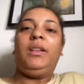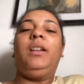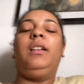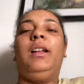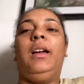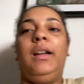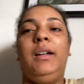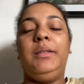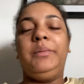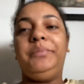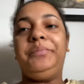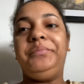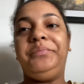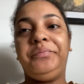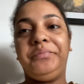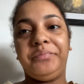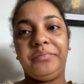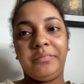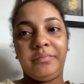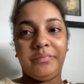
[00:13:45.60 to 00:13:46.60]
Like,
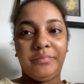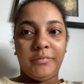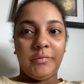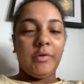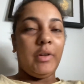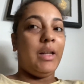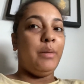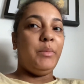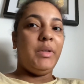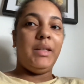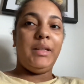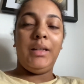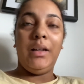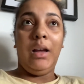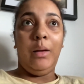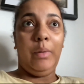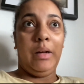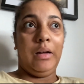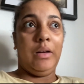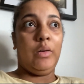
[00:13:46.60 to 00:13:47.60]
let me sit
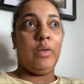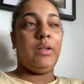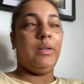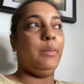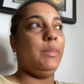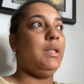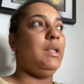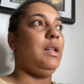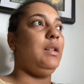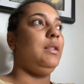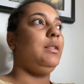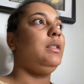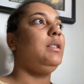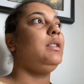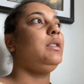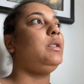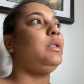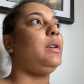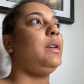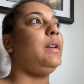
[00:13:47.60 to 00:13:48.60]
up like I've got some sense.
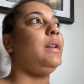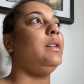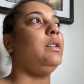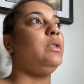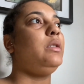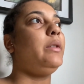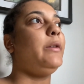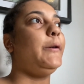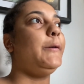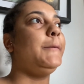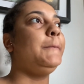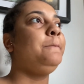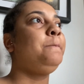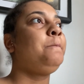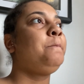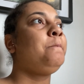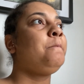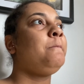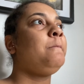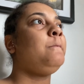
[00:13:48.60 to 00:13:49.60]
So yeah, so
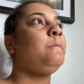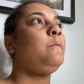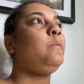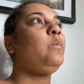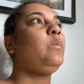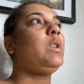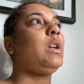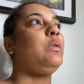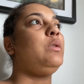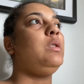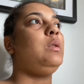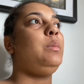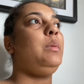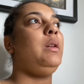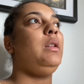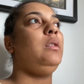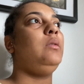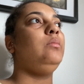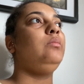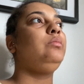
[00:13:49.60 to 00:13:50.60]
I've just
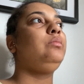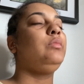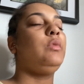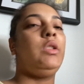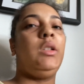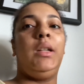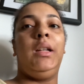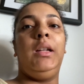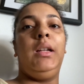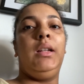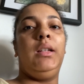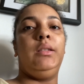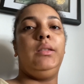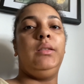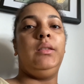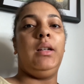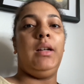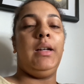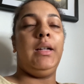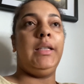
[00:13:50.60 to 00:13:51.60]
been
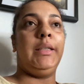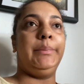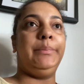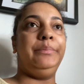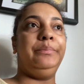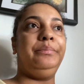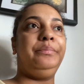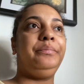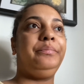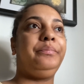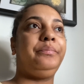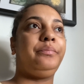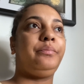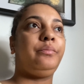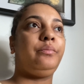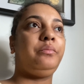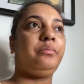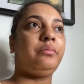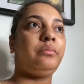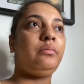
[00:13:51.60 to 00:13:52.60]
chilling, um,
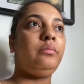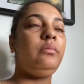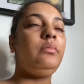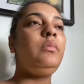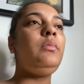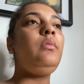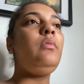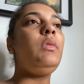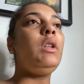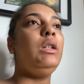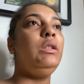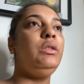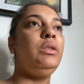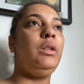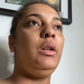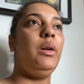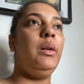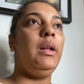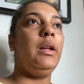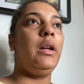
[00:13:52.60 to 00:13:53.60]

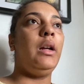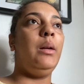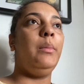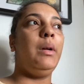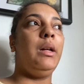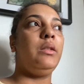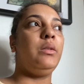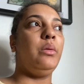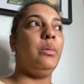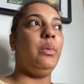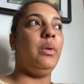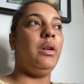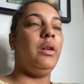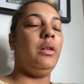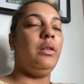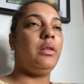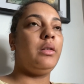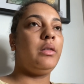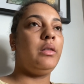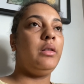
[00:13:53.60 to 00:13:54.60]
slowly going back to
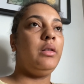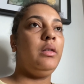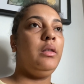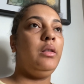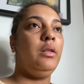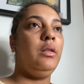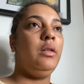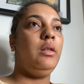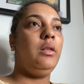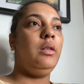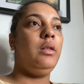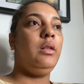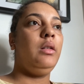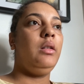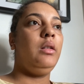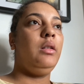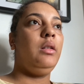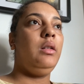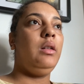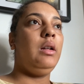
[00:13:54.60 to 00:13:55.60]
work.
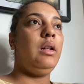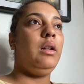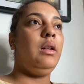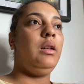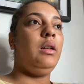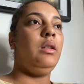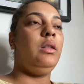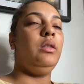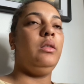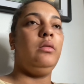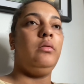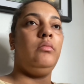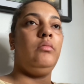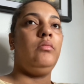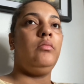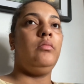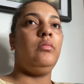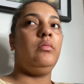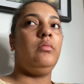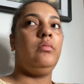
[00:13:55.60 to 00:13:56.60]
And,
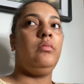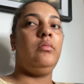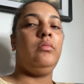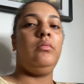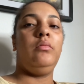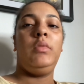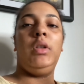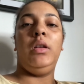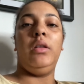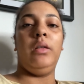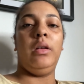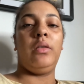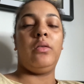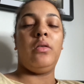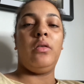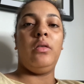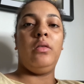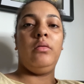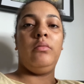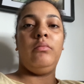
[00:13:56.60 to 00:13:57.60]
you know, I
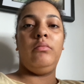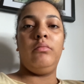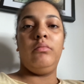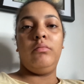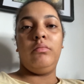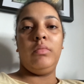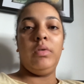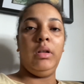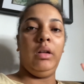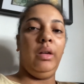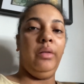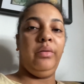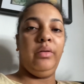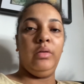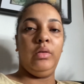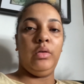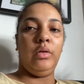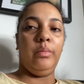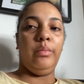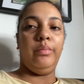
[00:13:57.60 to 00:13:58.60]
got a
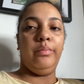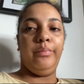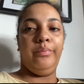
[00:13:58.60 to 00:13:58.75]
different job